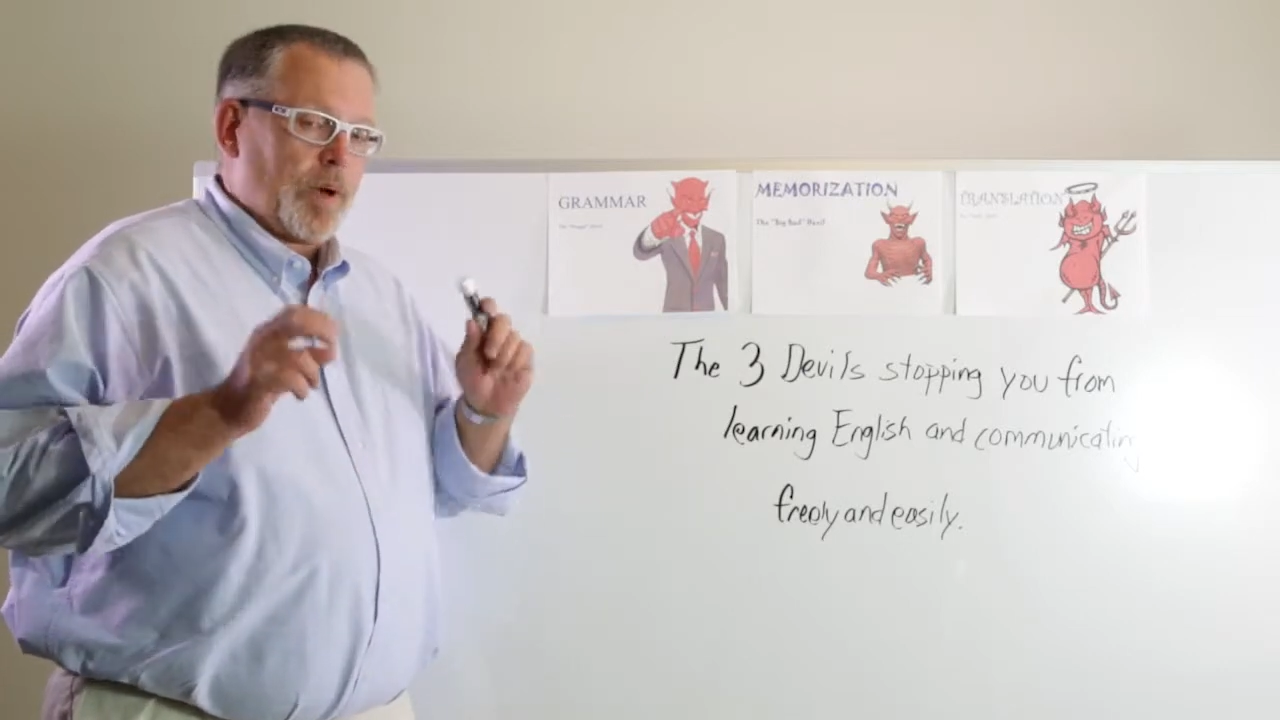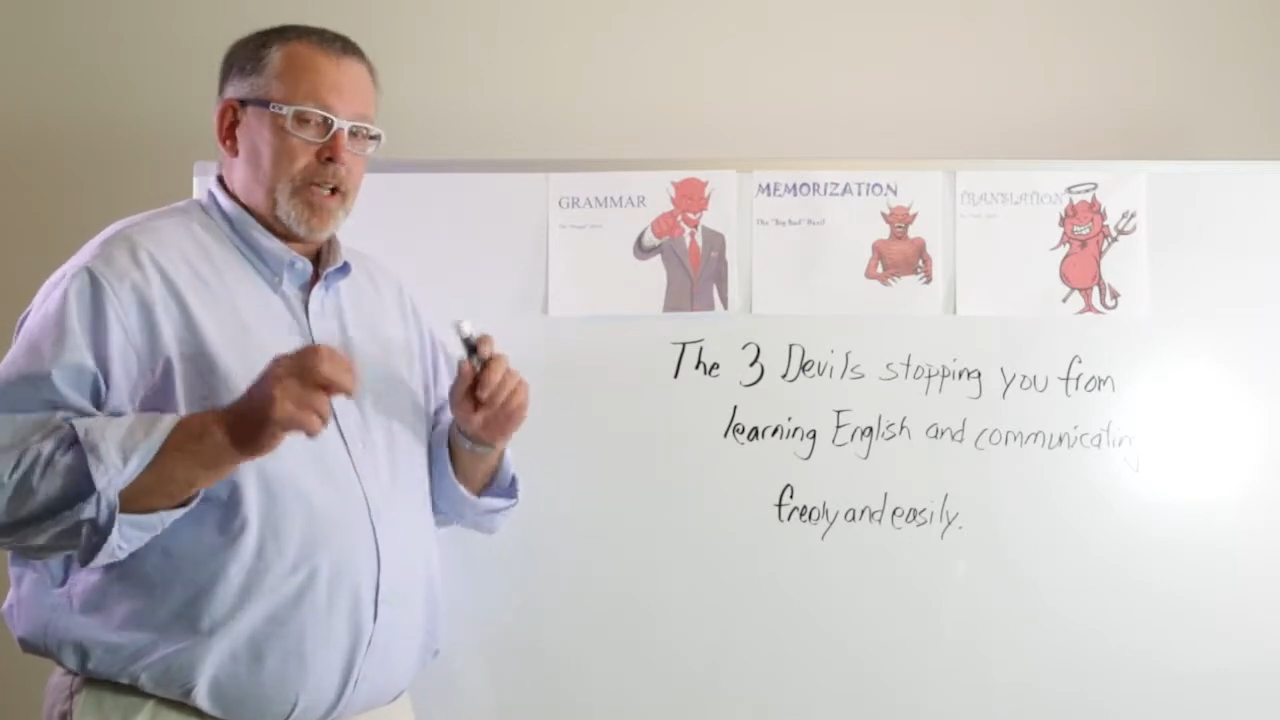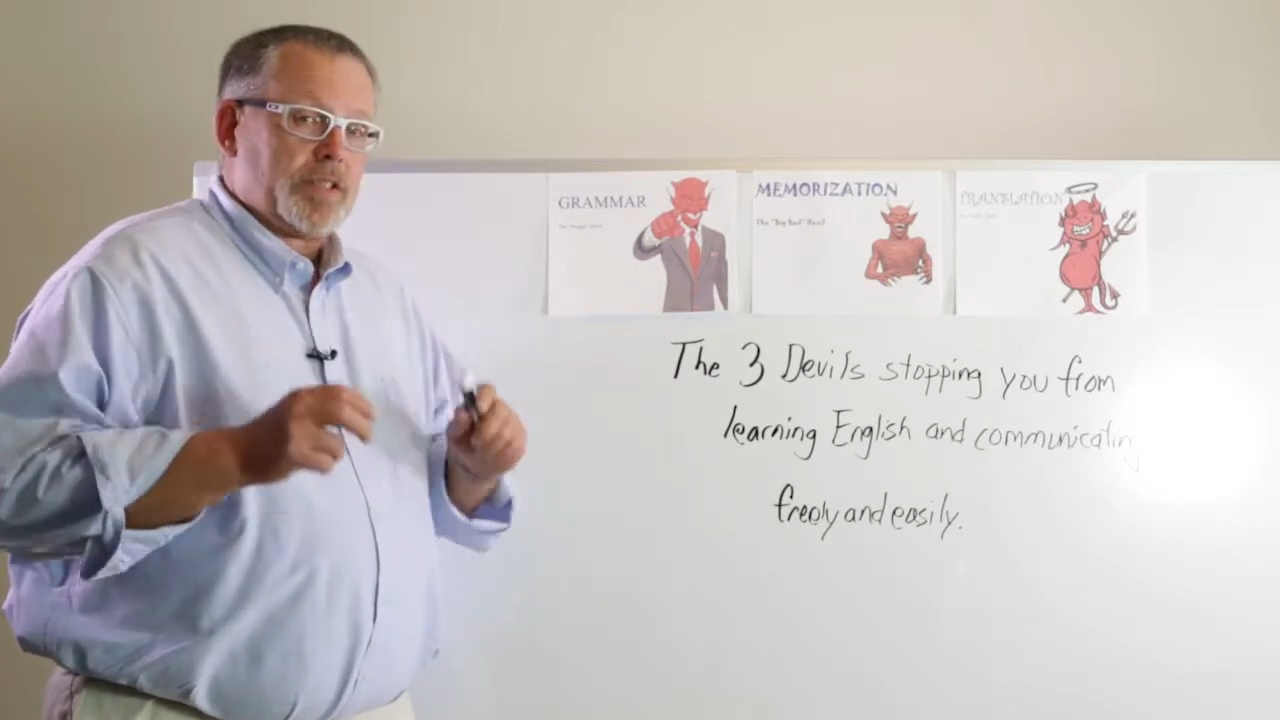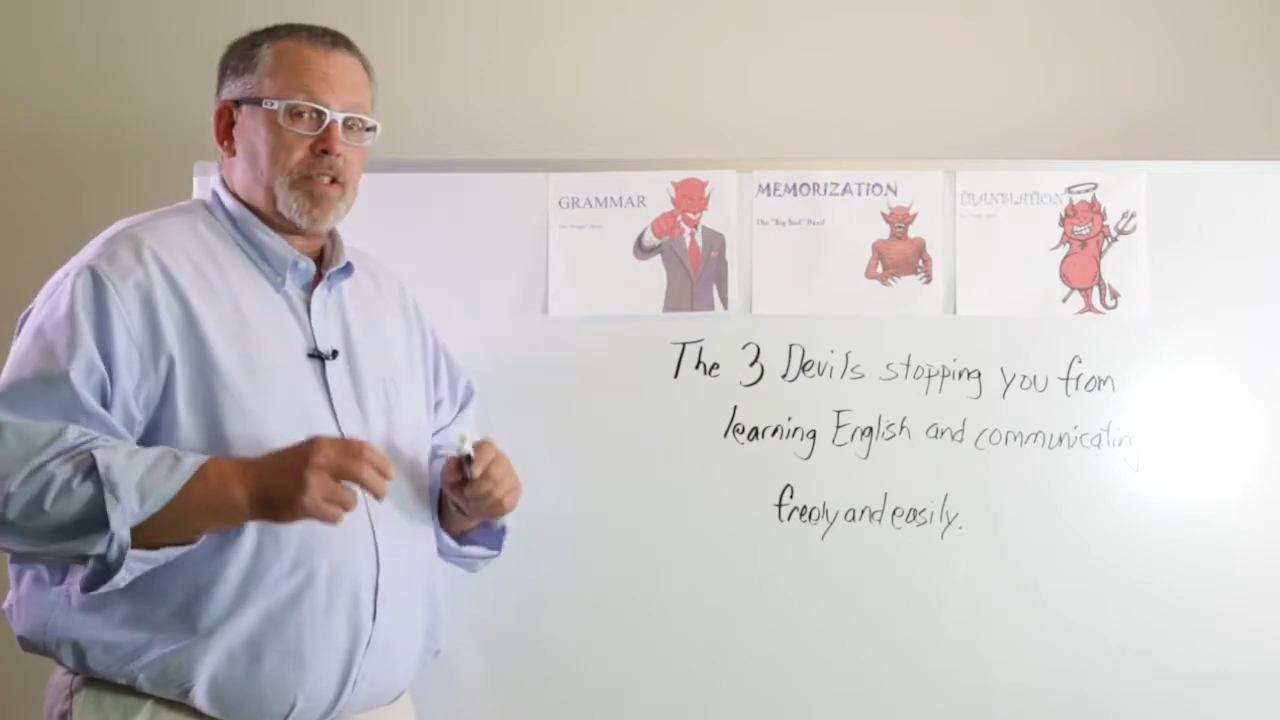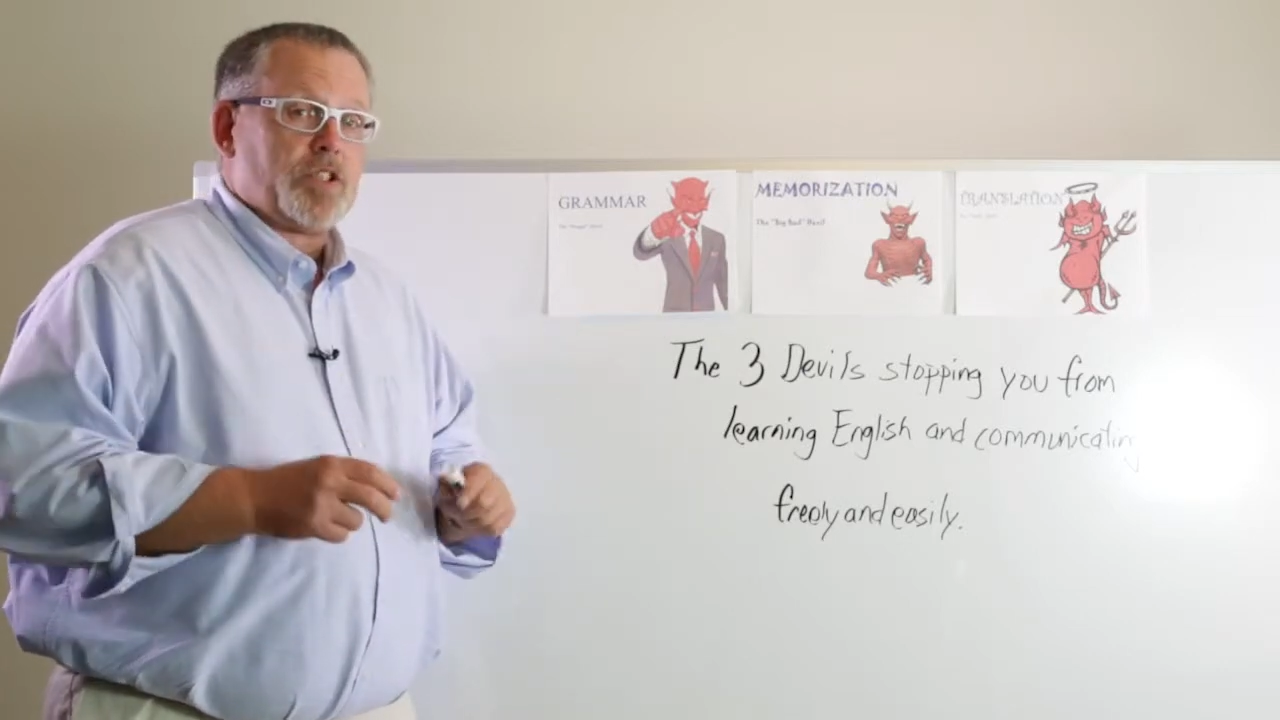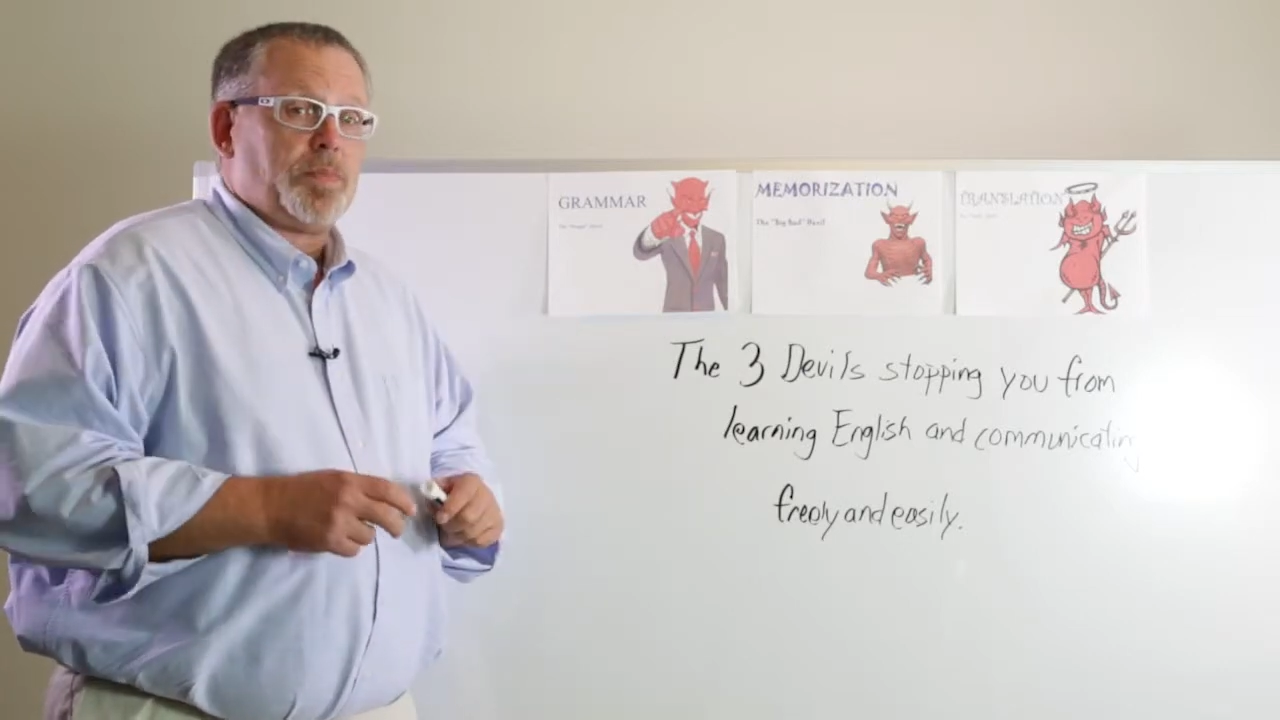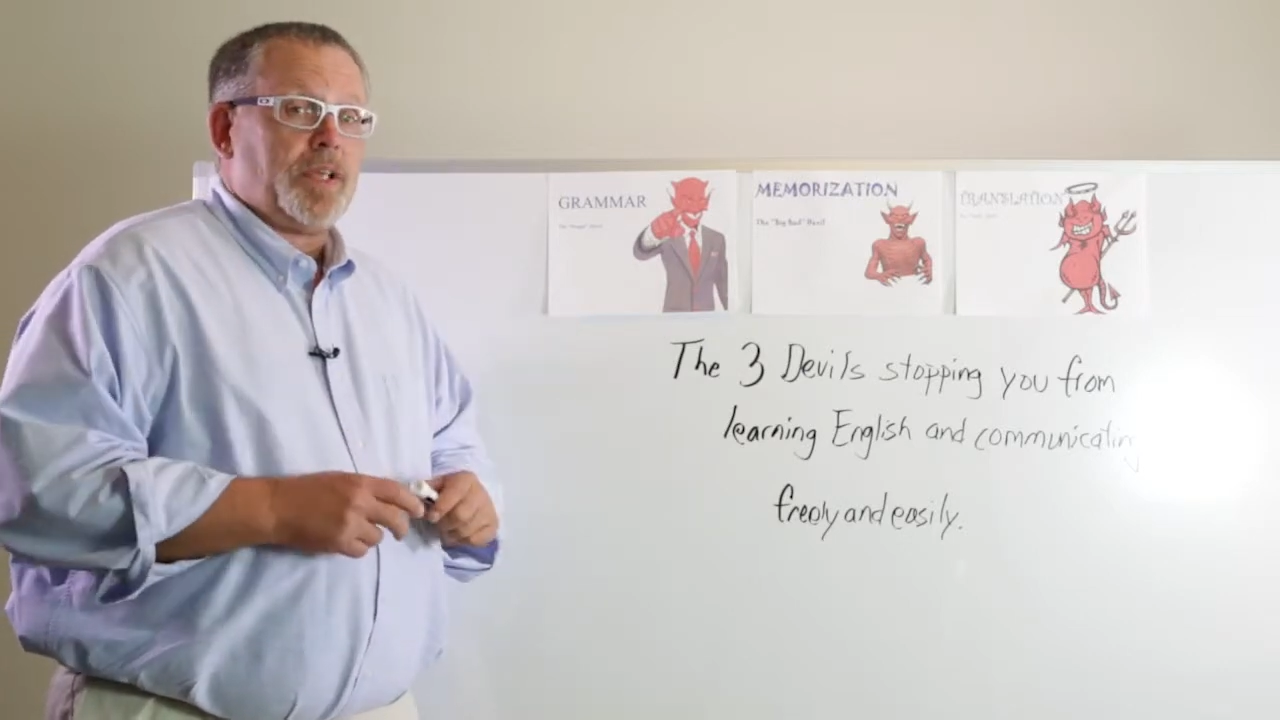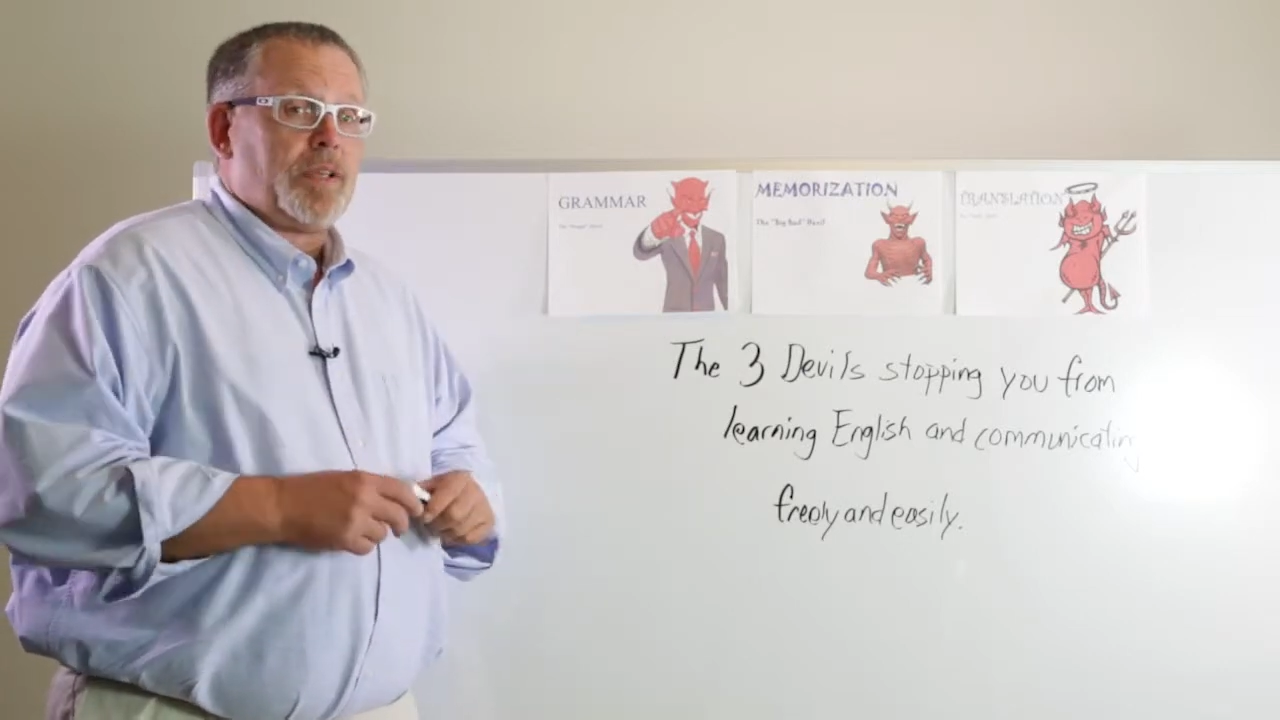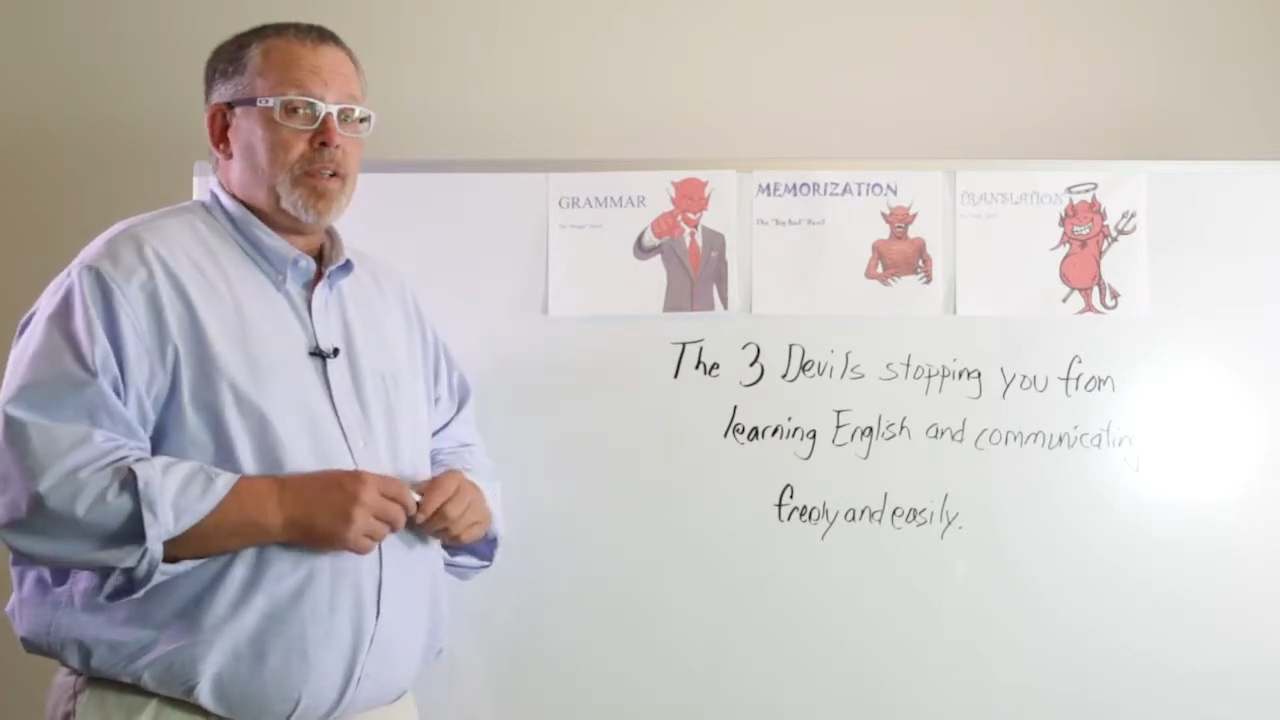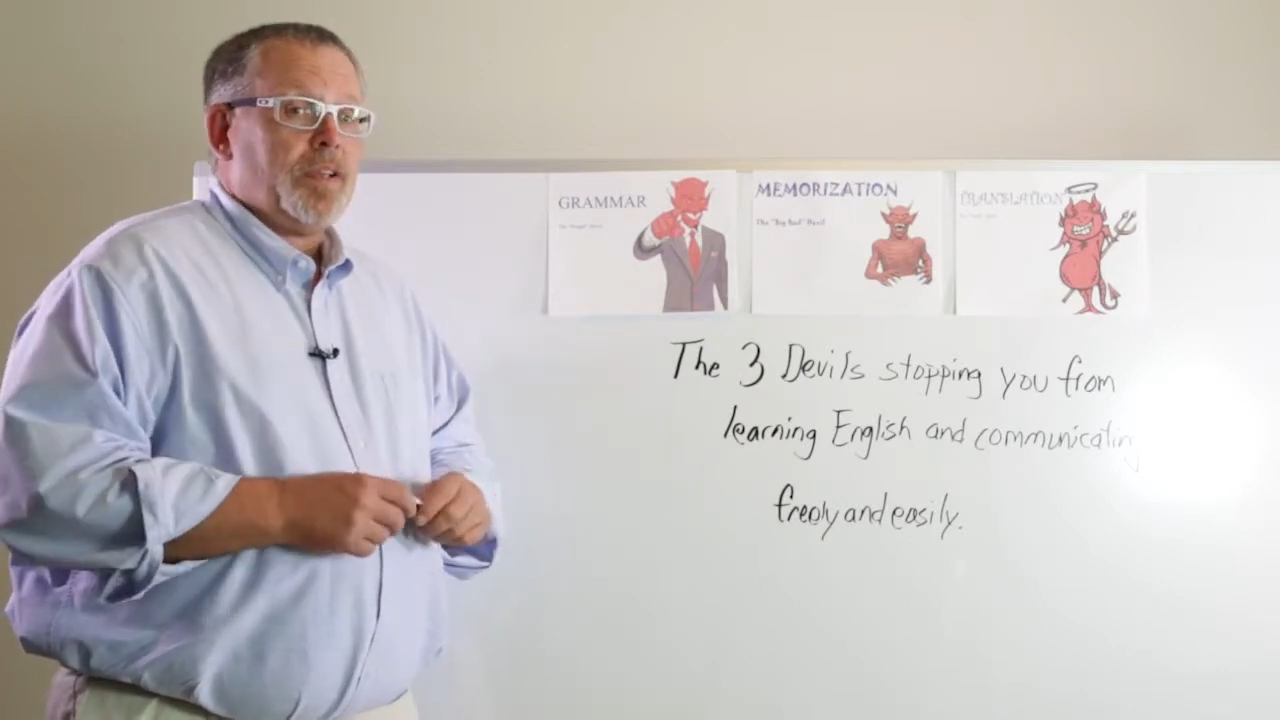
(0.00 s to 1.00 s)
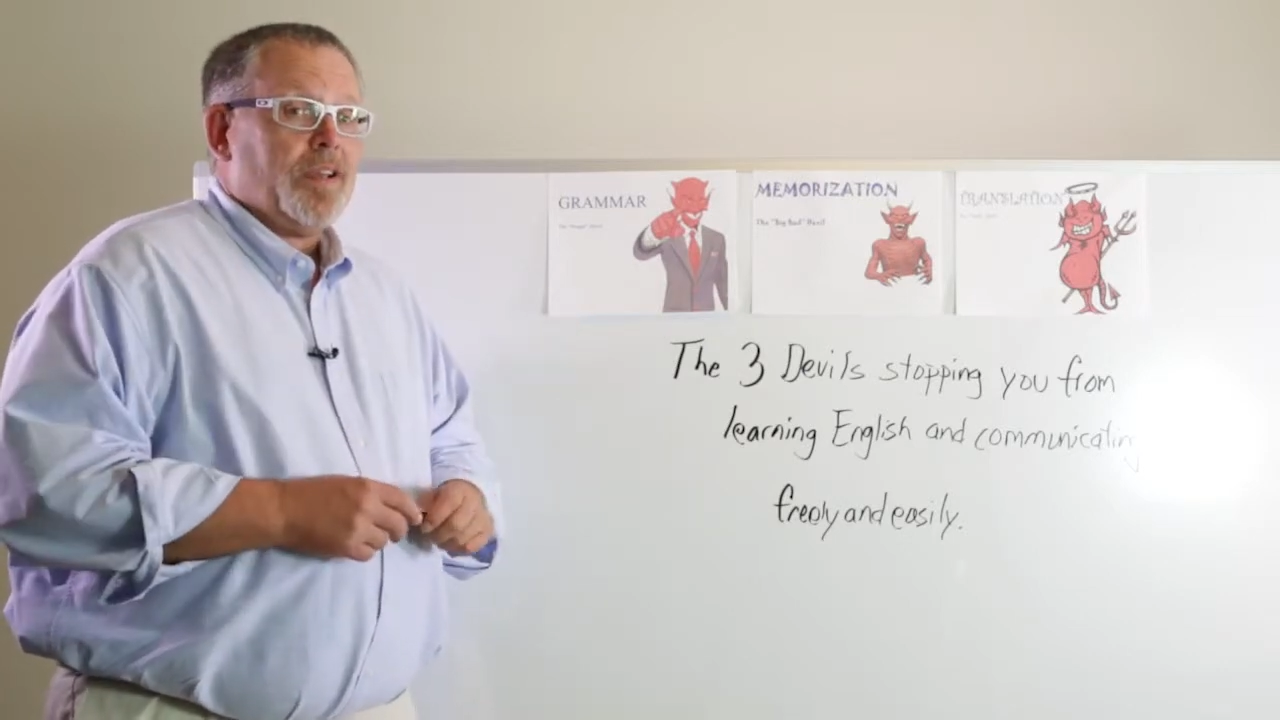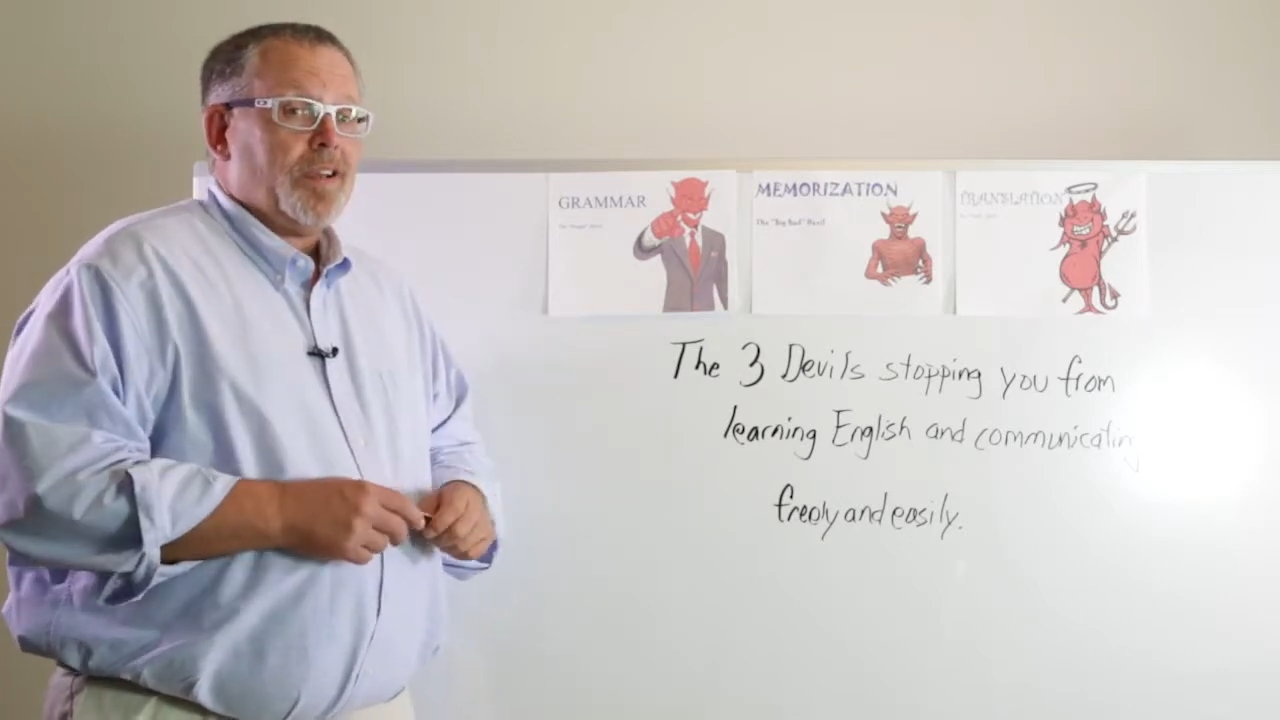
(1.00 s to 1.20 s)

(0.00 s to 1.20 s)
way to speak.